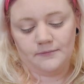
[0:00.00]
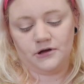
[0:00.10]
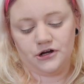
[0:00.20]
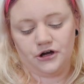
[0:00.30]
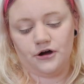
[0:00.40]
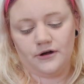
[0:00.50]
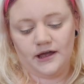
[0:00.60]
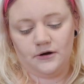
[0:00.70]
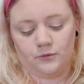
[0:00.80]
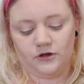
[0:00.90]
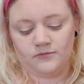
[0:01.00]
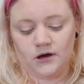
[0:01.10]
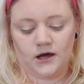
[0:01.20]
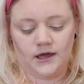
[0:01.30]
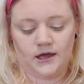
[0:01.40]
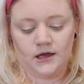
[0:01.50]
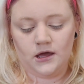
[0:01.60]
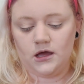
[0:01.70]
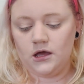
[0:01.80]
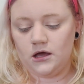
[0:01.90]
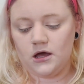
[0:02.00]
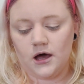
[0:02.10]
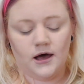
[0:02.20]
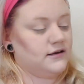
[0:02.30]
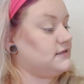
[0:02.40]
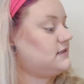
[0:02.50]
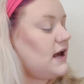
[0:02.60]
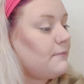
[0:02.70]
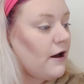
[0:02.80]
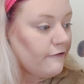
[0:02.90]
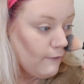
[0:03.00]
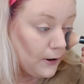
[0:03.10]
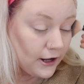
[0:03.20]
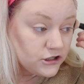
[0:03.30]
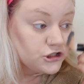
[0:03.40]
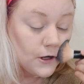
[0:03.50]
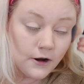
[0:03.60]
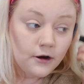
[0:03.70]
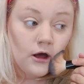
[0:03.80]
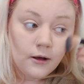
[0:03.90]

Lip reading: I'm gonna go in with my Stay Matte foundation